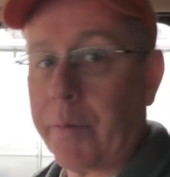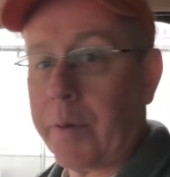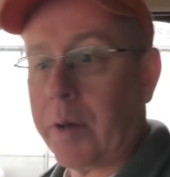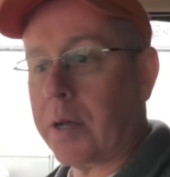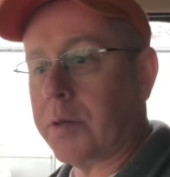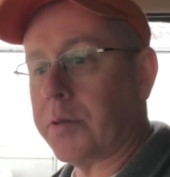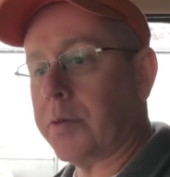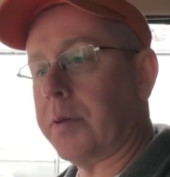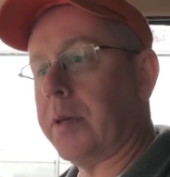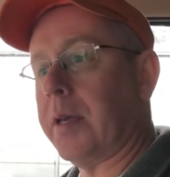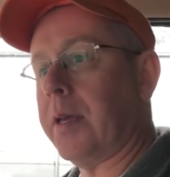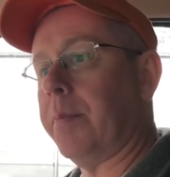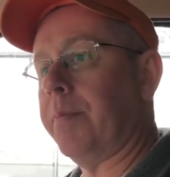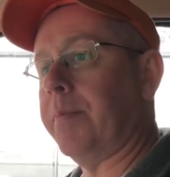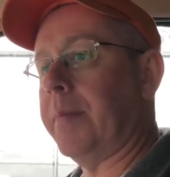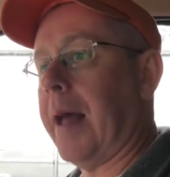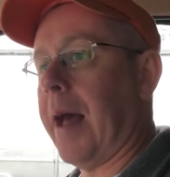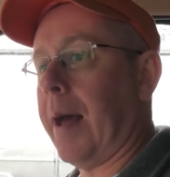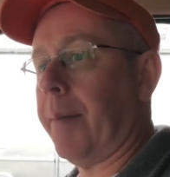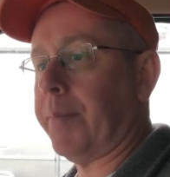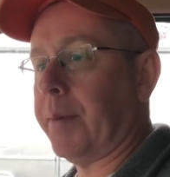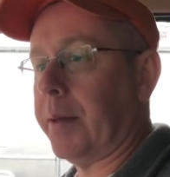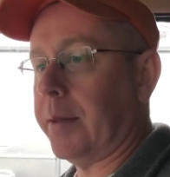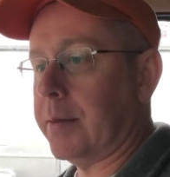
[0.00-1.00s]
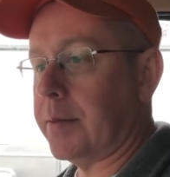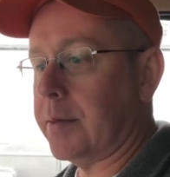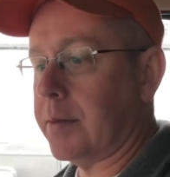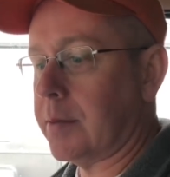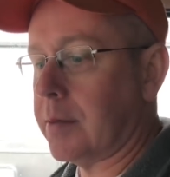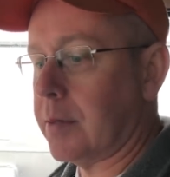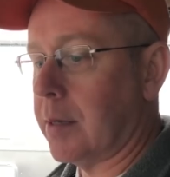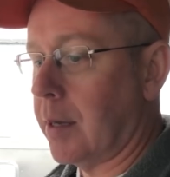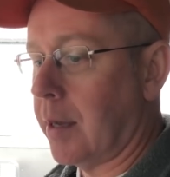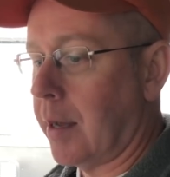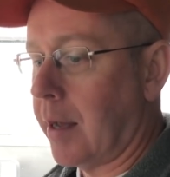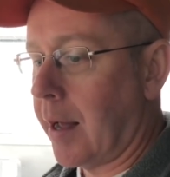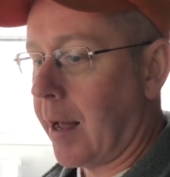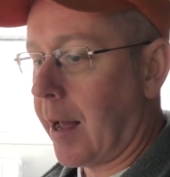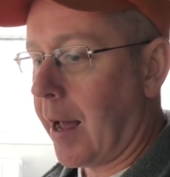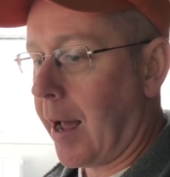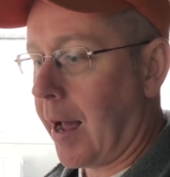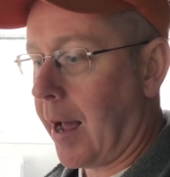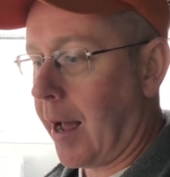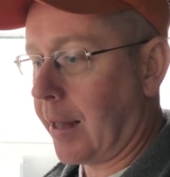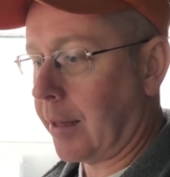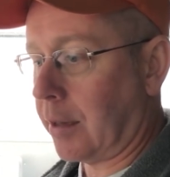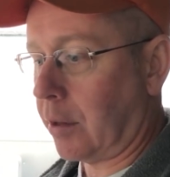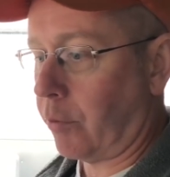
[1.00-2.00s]
We also keep napkins
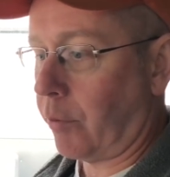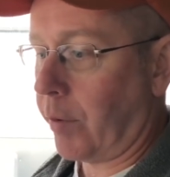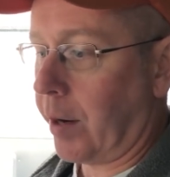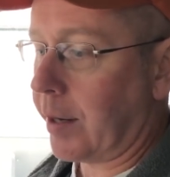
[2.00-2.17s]
at the